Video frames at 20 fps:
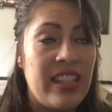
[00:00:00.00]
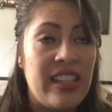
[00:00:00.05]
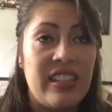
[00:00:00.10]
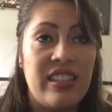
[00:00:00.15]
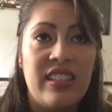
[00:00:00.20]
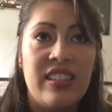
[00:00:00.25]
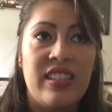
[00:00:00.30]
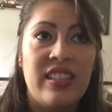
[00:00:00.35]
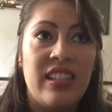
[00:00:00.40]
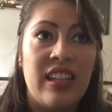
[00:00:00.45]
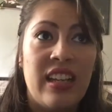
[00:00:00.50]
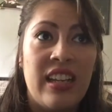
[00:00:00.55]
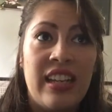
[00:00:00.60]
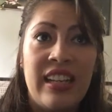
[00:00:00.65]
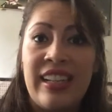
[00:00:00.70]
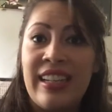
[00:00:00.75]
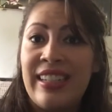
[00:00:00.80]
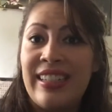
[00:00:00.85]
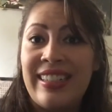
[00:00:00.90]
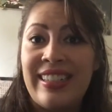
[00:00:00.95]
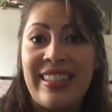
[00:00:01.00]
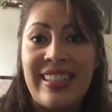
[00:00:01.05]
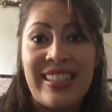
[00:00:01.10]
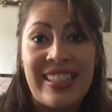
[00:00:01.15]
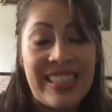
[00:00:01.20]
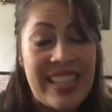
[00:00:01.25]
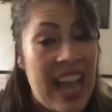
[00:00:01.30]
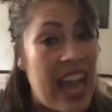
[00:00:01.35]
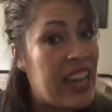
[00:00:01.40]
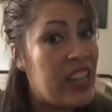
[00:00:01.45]
It's,
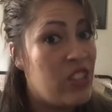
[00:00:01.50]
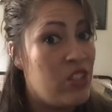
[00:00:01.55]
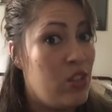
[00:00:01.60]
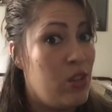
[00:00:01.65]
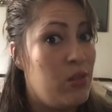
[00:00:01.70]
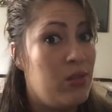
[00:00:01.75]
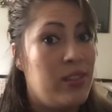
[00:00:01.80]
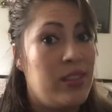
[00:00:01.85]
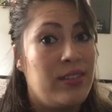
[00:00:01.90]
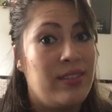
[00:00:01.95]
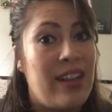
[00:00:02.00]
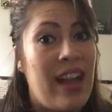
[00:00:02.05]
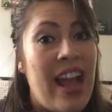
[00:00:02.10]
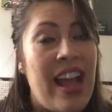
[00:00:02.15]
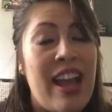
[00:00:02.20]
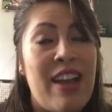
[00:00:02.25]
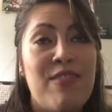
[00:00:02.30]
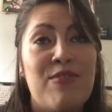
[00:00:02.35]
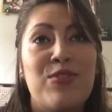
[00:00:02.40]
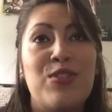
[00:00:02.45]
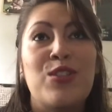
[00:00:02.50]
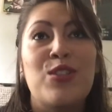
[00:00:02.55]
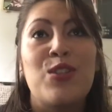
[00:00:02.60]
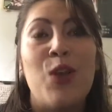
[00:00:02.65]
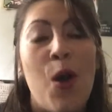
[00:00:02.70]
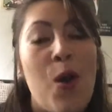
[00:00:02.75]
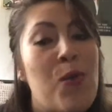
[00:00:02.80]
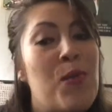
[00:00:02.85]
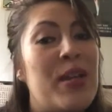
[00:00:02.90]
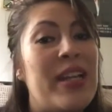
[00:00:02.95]
it's not a joke. I have
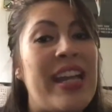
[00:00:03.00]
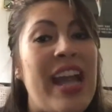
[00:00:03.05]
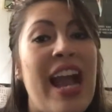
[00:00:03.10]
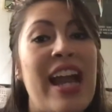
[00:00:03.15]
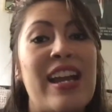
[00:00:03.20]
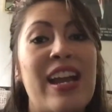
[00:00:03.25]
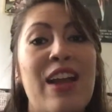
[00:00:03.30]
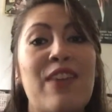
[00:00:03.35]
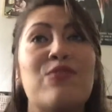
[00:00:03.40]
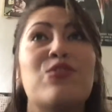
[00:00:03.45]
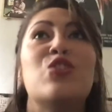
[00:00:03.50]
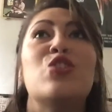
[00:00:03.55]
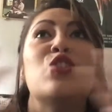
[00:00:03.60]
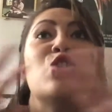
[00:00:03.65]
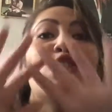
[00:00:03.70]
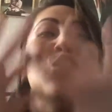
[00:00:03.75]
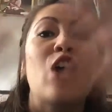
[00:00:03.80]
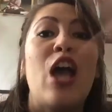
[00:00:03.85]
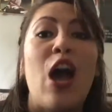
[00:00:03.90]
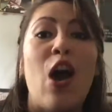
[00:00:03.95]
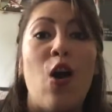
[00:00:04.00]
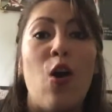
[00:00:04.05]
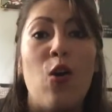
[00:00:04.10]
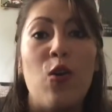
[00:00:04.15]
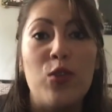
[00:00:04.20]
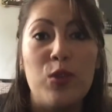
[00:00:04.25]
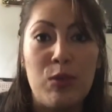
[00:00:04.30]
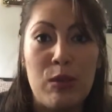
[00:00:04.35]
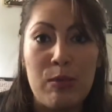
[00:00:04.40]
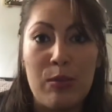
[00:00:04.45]
so many. I have
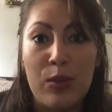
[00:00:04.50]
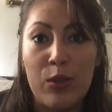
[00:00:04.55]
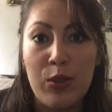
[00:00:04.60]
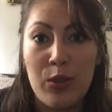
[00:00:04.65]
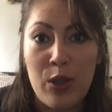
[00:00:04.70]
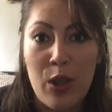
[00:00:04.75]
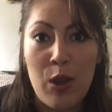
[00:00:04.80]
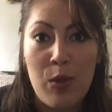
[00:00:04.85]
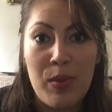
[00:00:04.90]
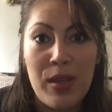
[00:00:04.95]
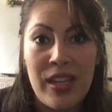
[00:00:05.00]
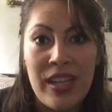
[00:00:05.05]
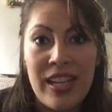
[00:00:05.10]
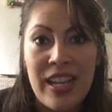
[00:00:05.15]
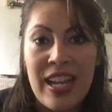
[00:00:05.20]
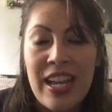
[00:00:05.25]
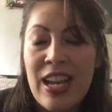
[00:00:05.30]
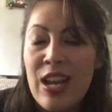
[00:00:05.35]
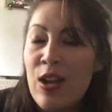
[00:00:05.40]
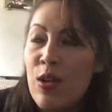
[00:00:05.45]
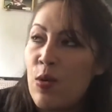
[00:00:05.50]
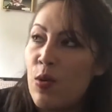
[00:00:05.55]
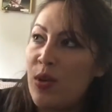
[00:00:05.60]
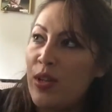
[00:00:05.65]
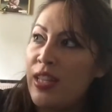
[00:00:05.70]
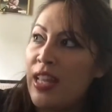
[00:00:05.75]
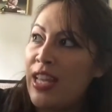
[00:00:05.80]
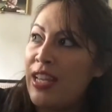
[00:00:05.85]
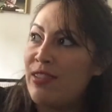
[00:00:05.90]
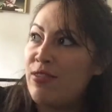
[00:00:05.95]
shelves. People who know me,
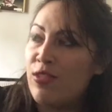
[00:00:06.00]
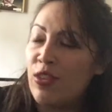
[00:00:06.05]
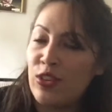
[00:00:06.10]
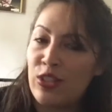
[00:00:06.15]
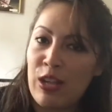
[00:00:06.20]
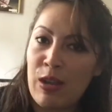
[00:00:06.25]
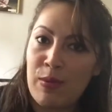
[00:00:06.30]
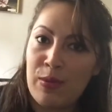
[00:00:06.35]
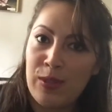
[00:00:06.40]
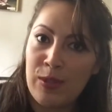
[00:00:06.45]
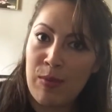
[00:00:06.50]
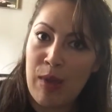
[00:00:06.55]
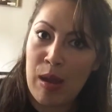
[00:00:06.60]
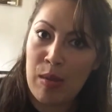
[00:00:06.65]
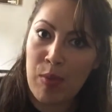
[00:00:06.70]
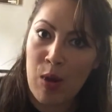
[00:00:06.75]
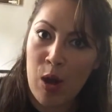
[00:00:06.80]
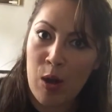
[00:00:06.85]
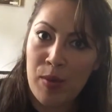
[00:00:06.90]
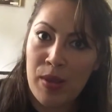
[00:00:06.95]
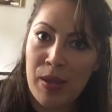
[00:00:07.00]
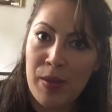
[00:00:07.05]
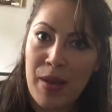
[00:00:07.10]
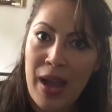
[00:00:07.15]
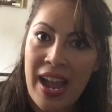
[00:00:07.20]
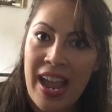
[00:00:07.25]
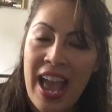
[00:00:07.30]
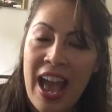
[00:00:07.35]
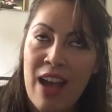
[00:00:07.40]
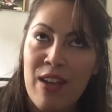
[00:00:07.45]
when they first come into my apartment,
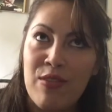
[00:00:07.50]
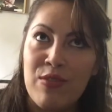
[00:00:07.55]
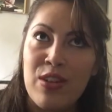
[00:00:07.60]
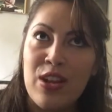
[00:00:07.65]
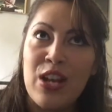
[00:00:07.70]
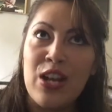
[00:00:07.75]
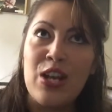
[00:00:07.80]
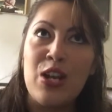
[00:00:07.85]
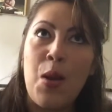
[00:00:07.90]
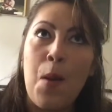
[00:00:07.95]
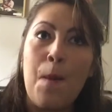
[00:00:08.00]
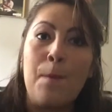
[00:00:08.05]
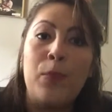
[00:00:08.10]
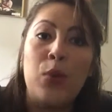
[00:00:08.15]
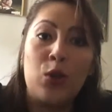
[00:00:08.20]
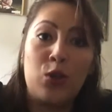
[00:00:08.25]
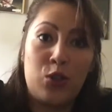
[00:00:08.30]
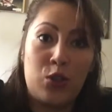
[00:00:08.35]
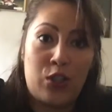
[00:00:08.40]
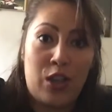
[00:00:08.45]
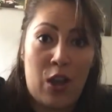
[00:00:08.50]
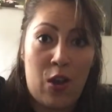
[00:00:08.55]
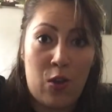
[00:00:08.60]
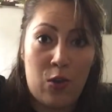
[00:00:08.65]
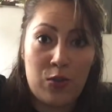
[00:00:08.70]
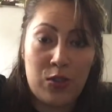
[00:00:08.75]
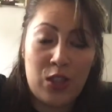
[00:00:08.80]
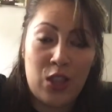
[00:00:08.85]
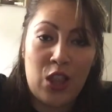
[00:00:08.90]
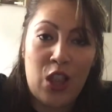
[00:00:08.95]
I have
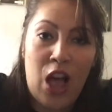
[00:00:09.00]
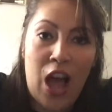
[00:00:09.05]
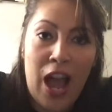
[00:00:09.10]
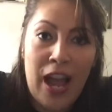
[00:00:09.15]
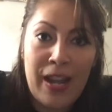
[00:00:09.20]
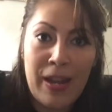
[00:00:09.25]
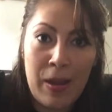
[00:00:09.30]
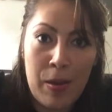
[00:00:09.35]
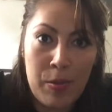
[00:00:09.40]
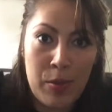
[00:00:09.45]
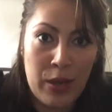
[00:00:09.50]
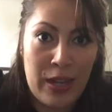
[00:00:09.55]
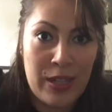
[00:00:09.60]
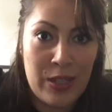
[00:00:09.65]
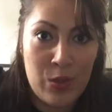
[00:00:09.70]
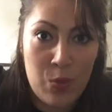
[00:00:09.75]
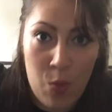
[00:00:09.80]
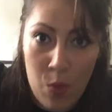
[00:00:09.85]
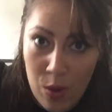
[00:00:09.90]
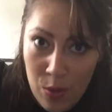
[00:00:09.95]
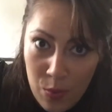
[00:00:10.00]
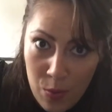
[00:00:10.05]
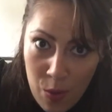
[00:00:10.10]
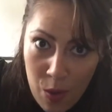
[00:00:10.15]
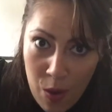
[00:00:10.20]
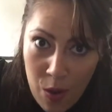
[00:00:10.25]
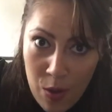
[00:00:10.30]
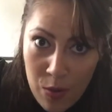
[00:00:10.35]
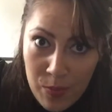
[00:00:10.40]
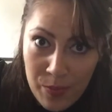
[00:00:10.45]
bookshelves lined up against one
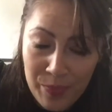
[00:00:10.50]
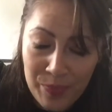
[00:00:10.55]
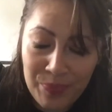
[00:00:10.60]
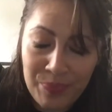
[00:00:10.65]
wall.